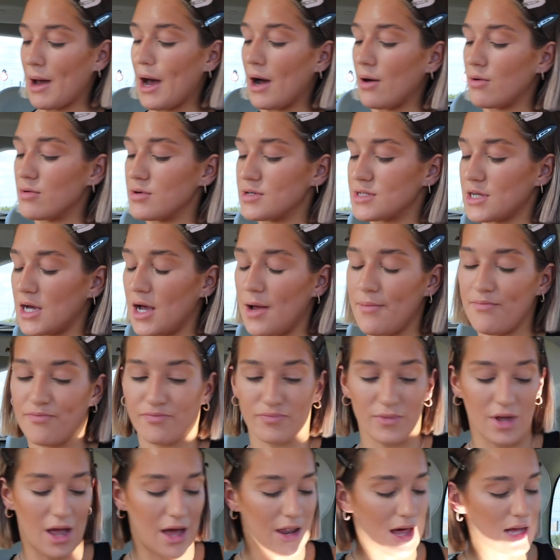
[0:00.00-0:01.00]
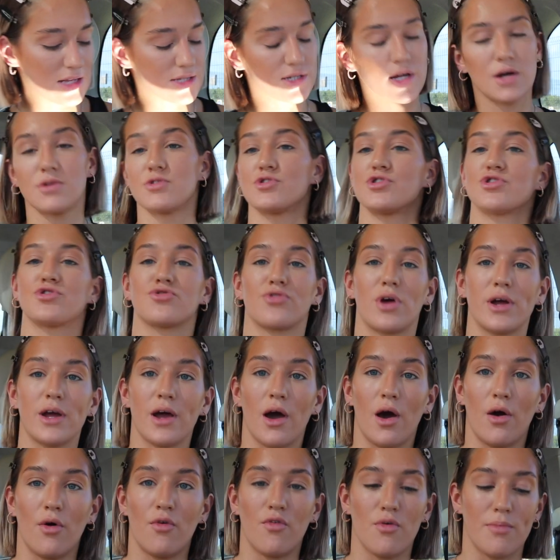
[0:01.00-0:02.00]
powder. I like to go
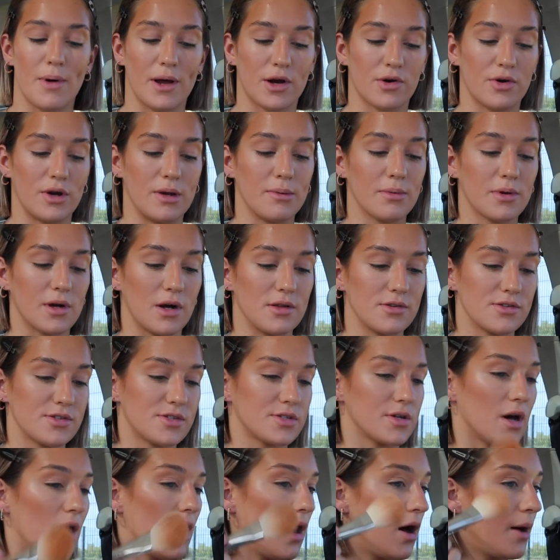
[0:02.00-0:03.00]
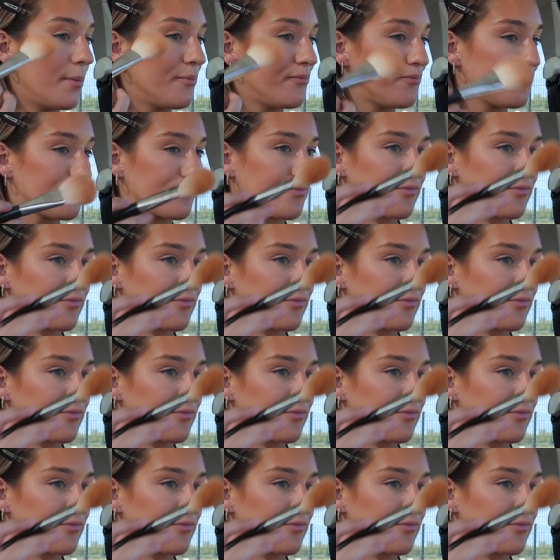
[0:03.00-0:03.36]
straight over my cream contour.